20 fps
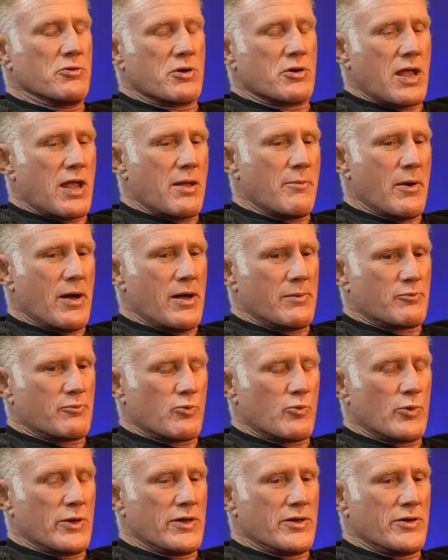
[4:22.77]
came up
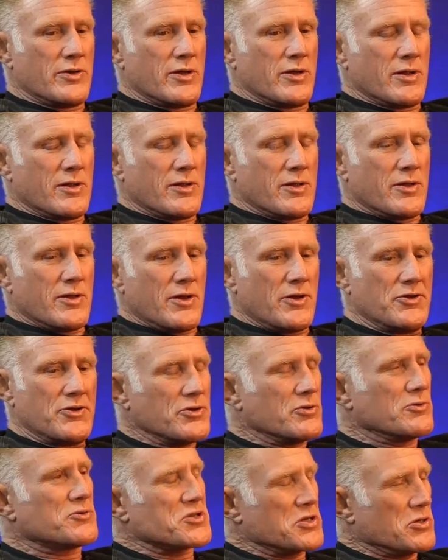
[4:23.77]
when
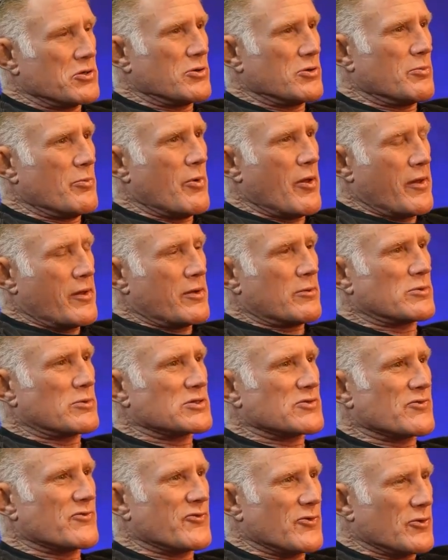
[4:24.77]
YouTube was
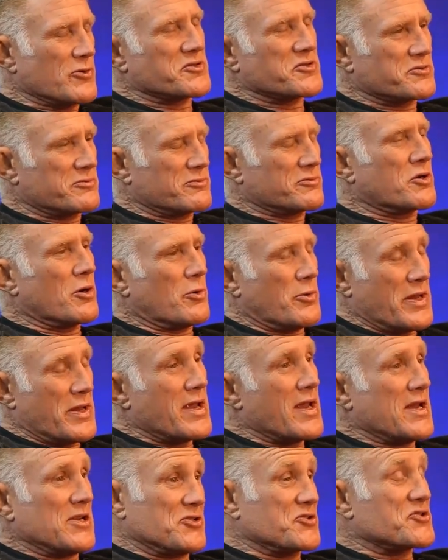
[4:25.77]
first going
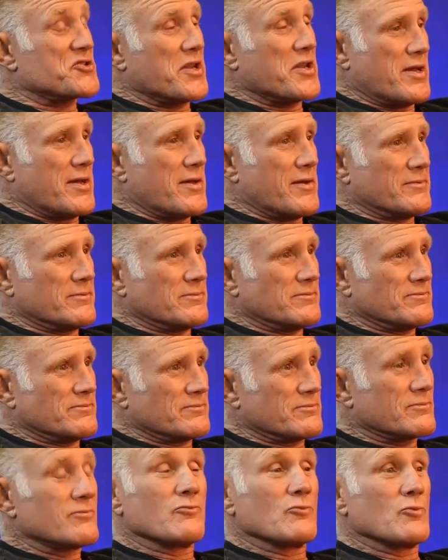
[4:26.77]
HD,
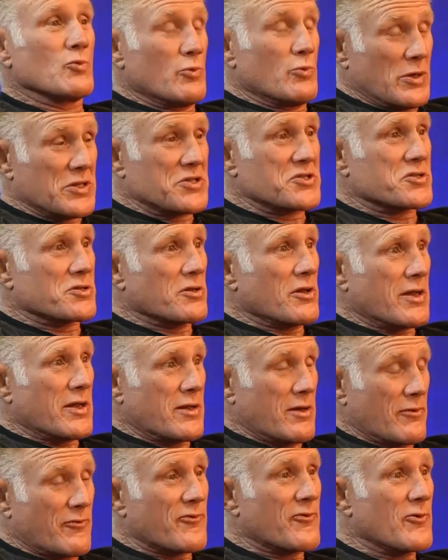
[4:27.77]
which
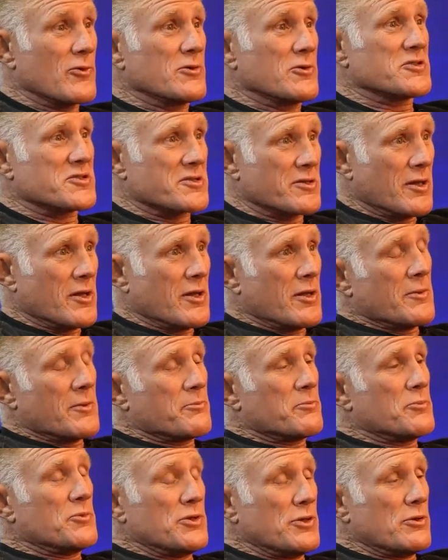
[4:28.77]
at first
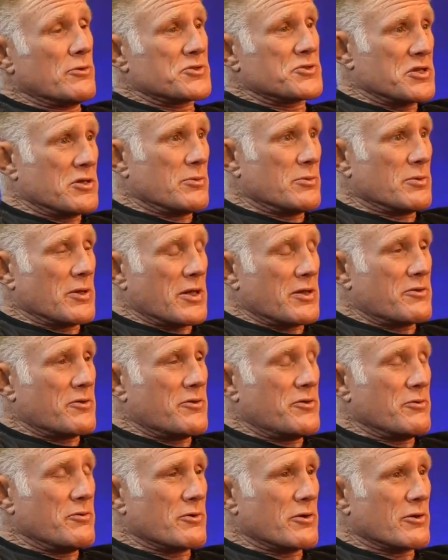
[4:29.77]
YouTube,
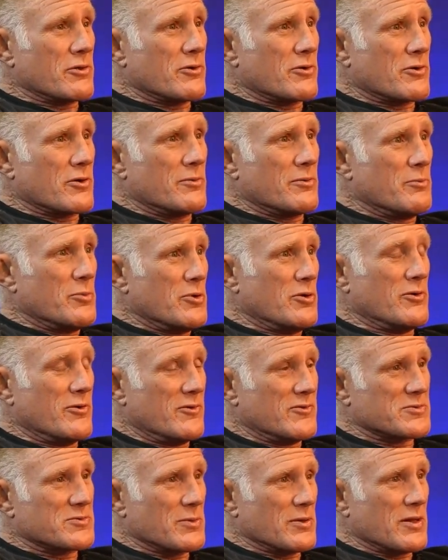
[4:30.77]
you could learn
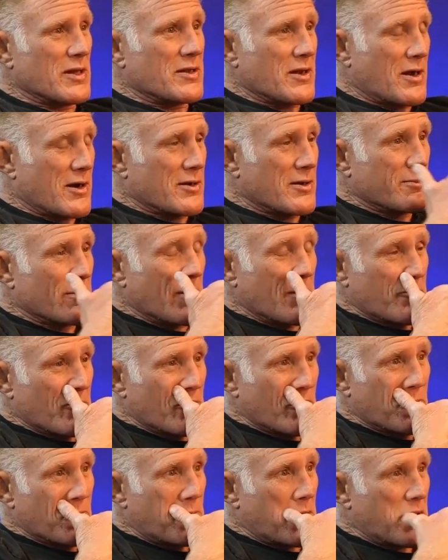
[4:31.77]
moves, but I
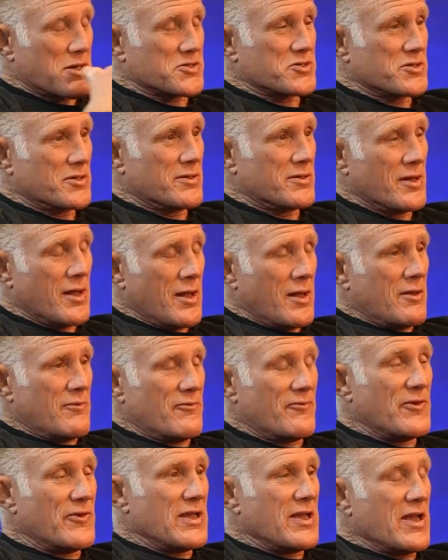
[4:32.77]
remember watching
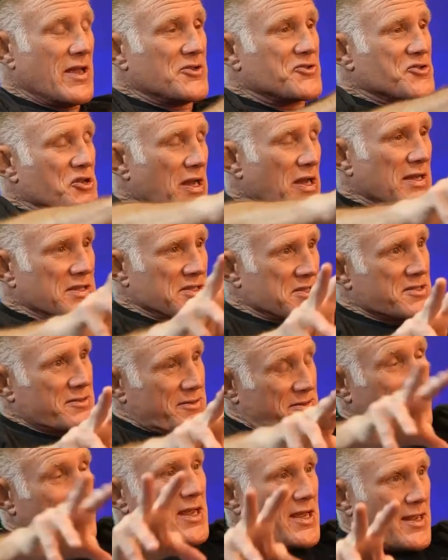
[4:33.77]
VHS
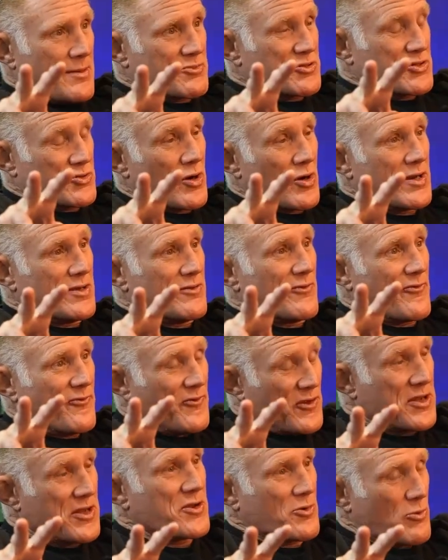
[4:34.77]
tapes trying to
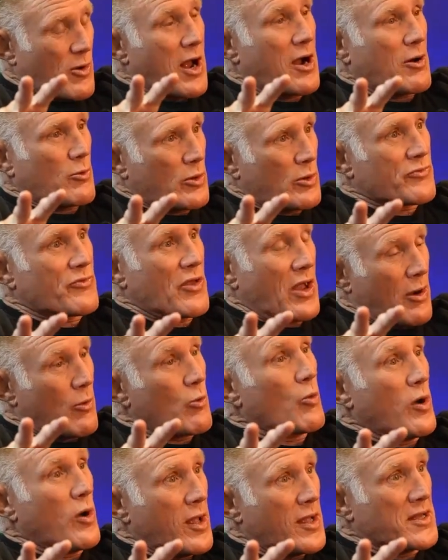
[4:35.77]
figure out what that
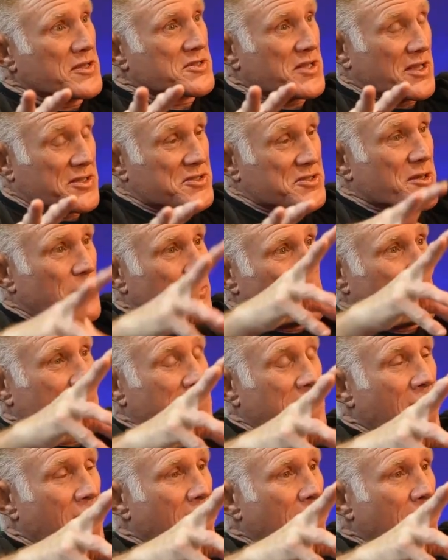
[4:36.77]
was that somebody